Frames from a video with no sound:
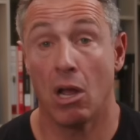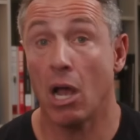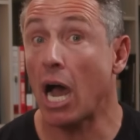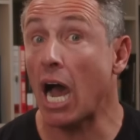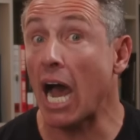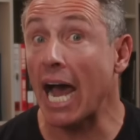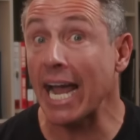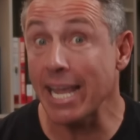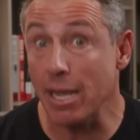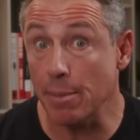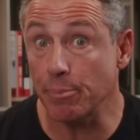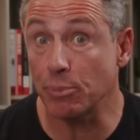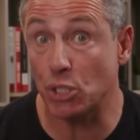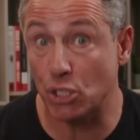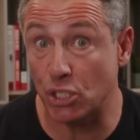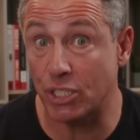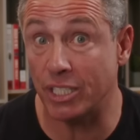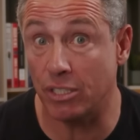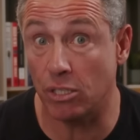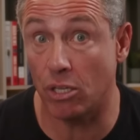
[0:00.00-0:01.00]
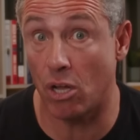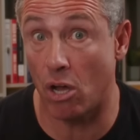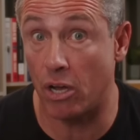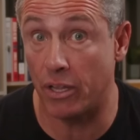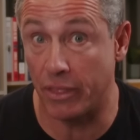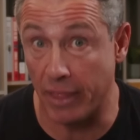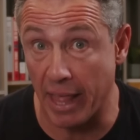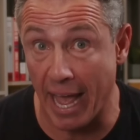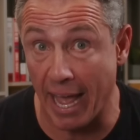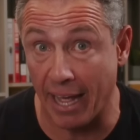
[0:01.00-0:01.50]
I am still
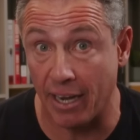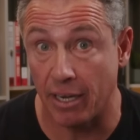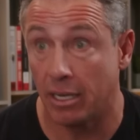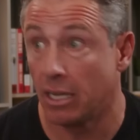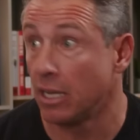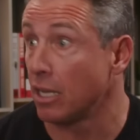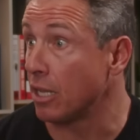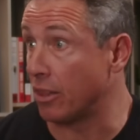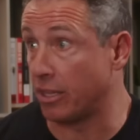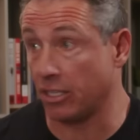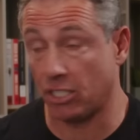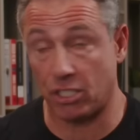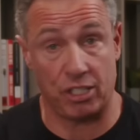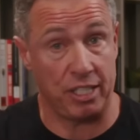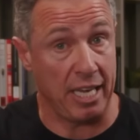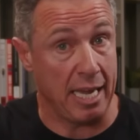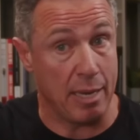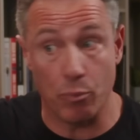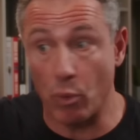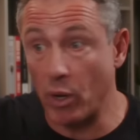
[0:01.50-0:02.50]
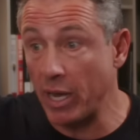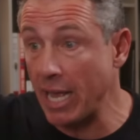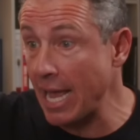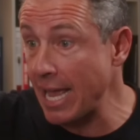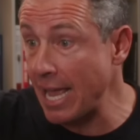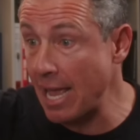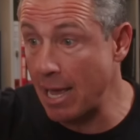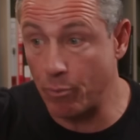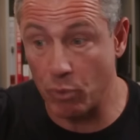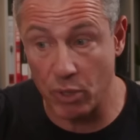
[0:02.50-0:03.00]
on that, the same way I
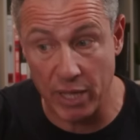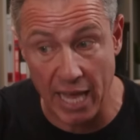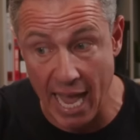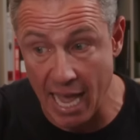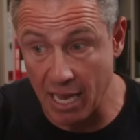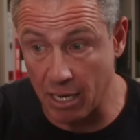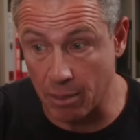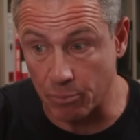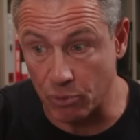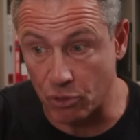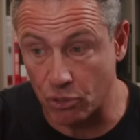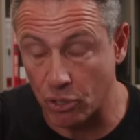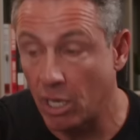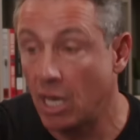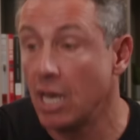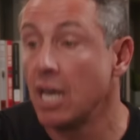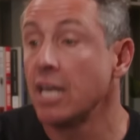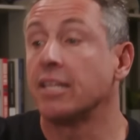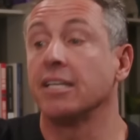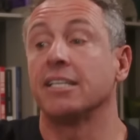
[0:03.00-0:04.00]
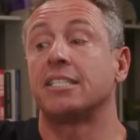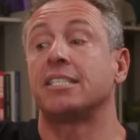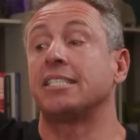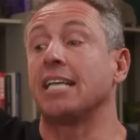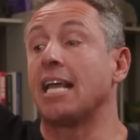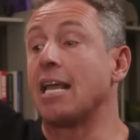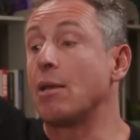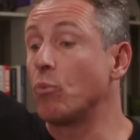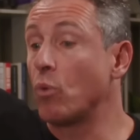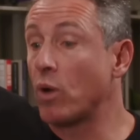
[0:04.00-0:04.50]
am with Adams, the
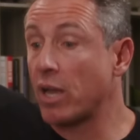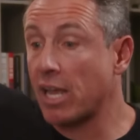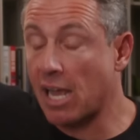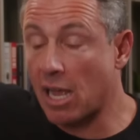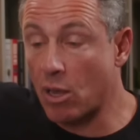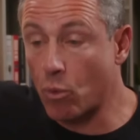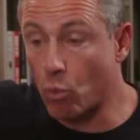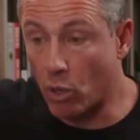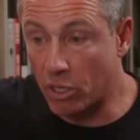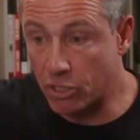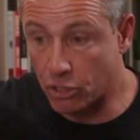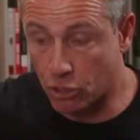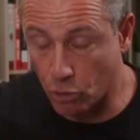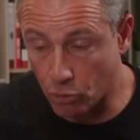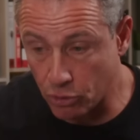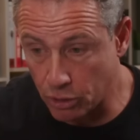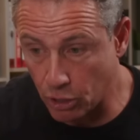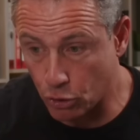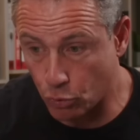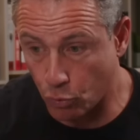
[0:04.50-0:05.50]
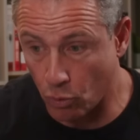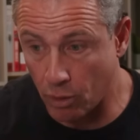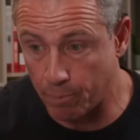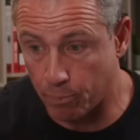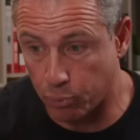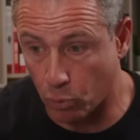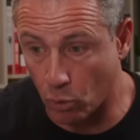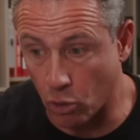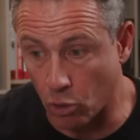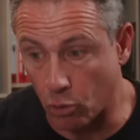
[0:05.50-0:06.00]
same way I was during the Trump
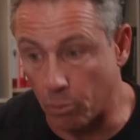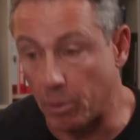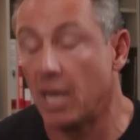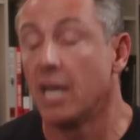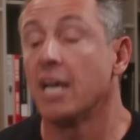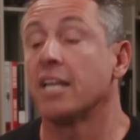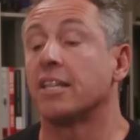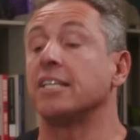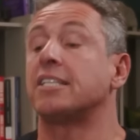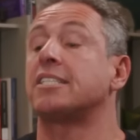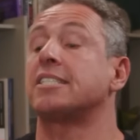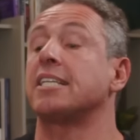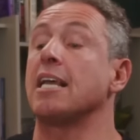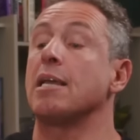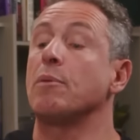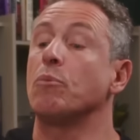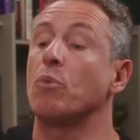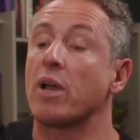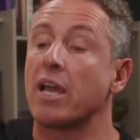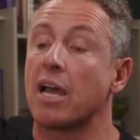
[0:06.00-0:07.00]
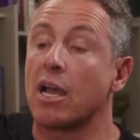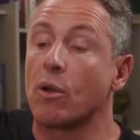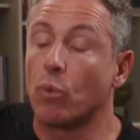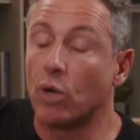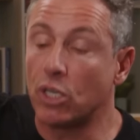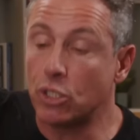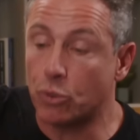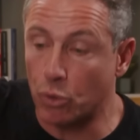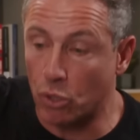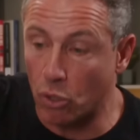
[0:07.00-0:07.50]
probe, the same way I
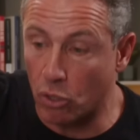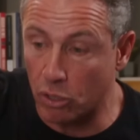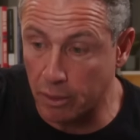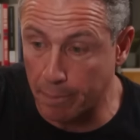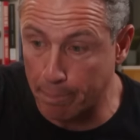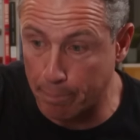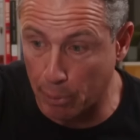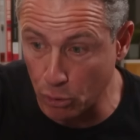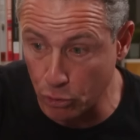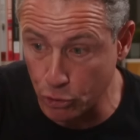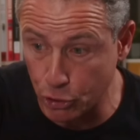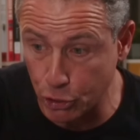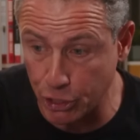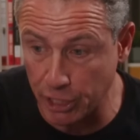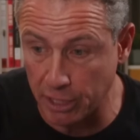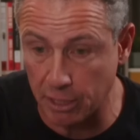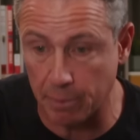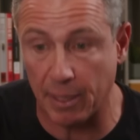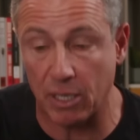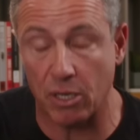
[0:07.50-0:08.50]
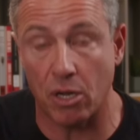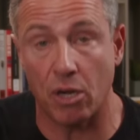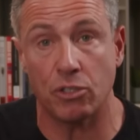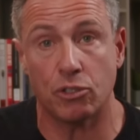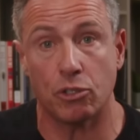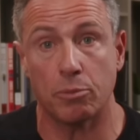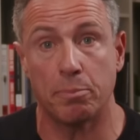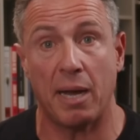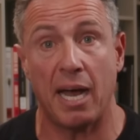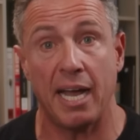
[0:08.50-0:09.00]
was with all the bullshit about
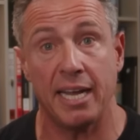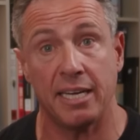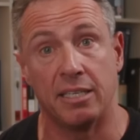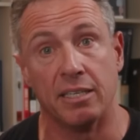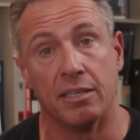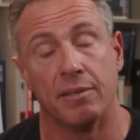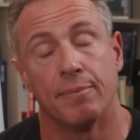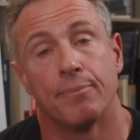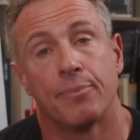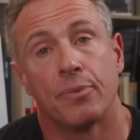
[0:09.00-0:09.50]
Hunter Biden.